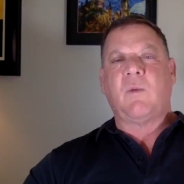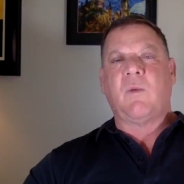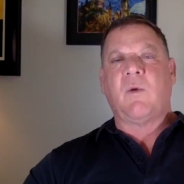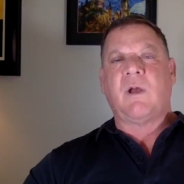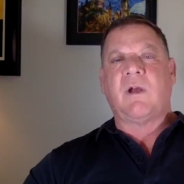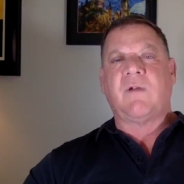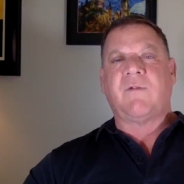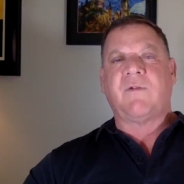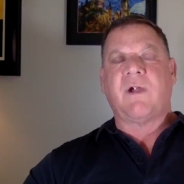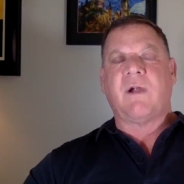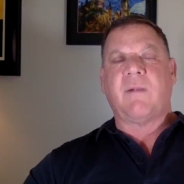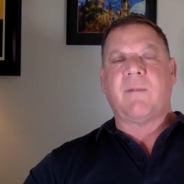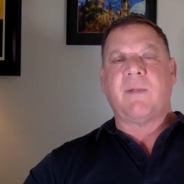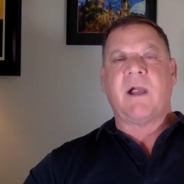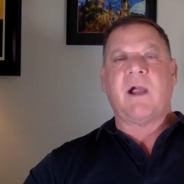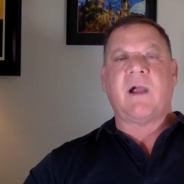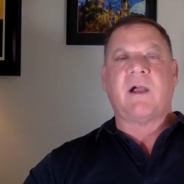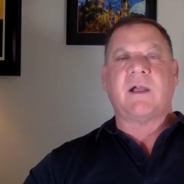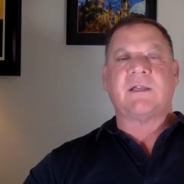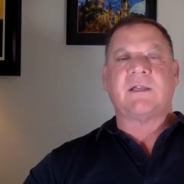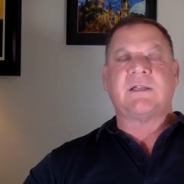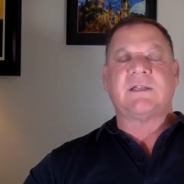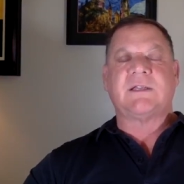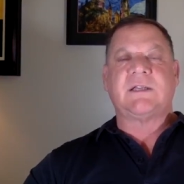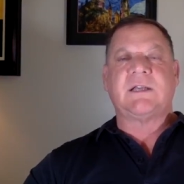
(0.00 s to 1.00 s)
one of our
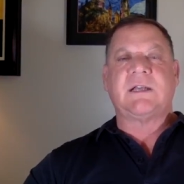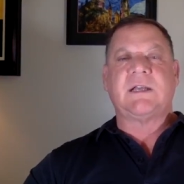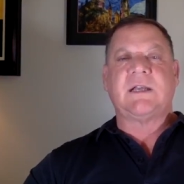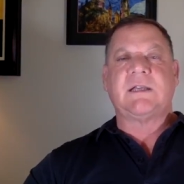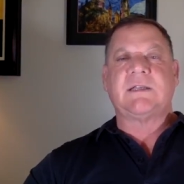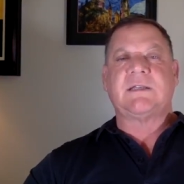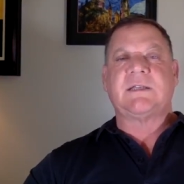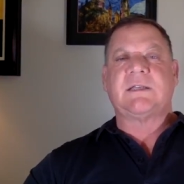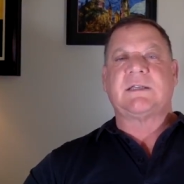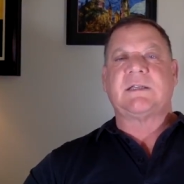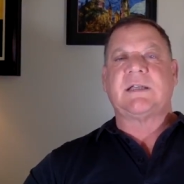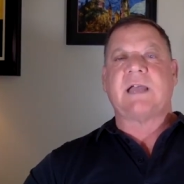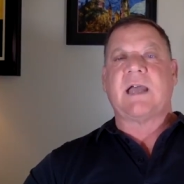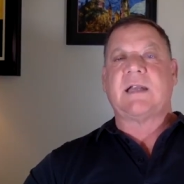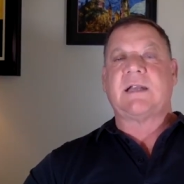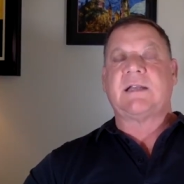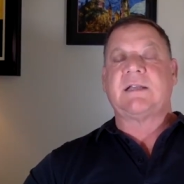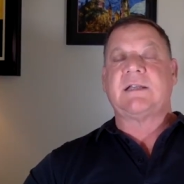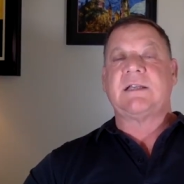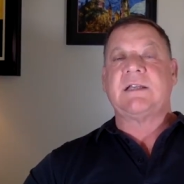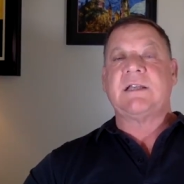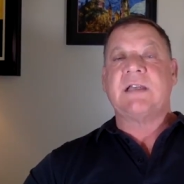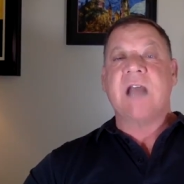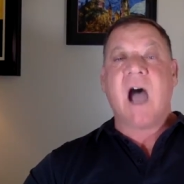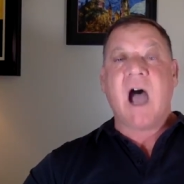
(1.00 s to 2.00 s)
American cities
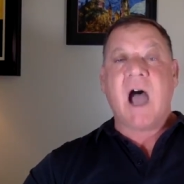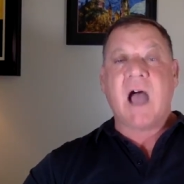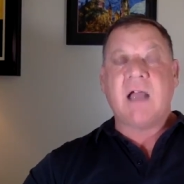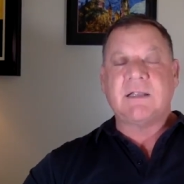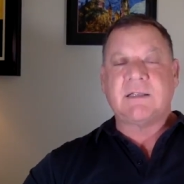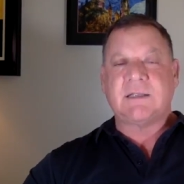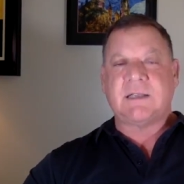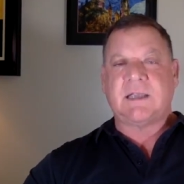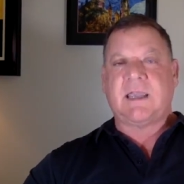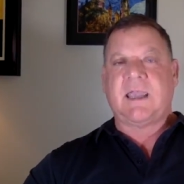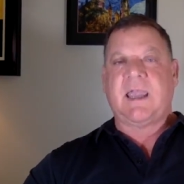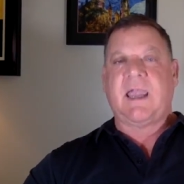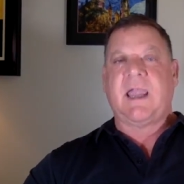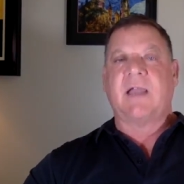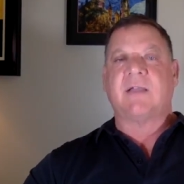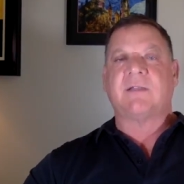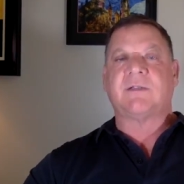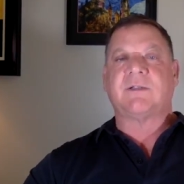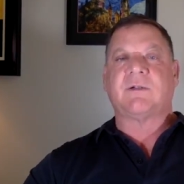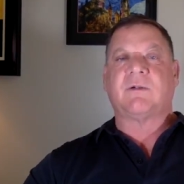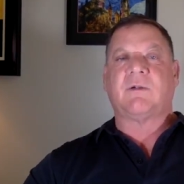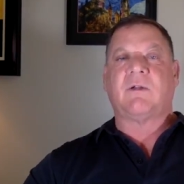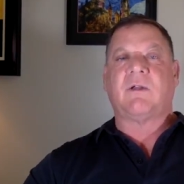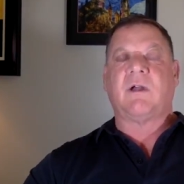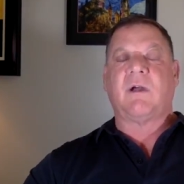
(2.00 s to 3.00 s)
decided not to
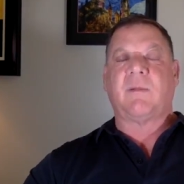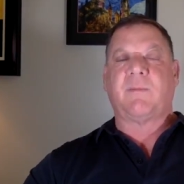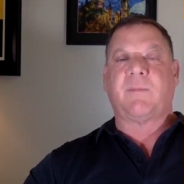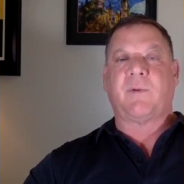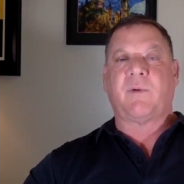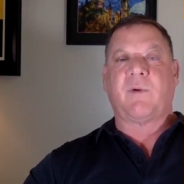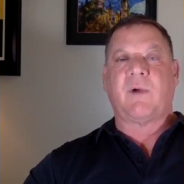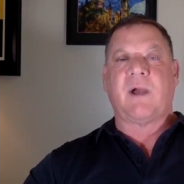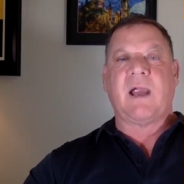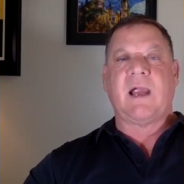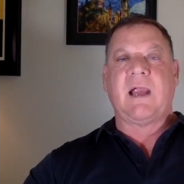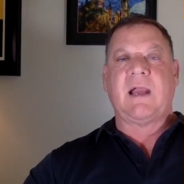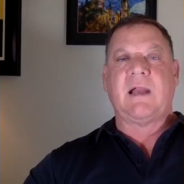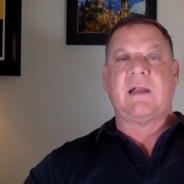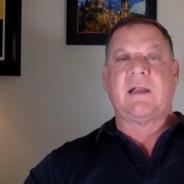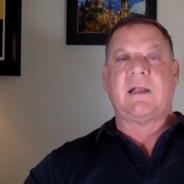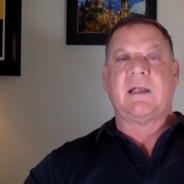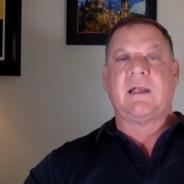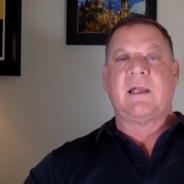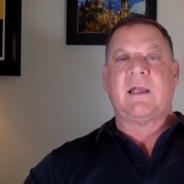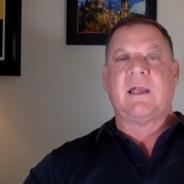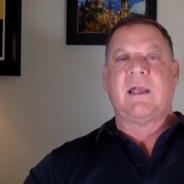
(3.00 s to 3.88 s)
cancel a parade.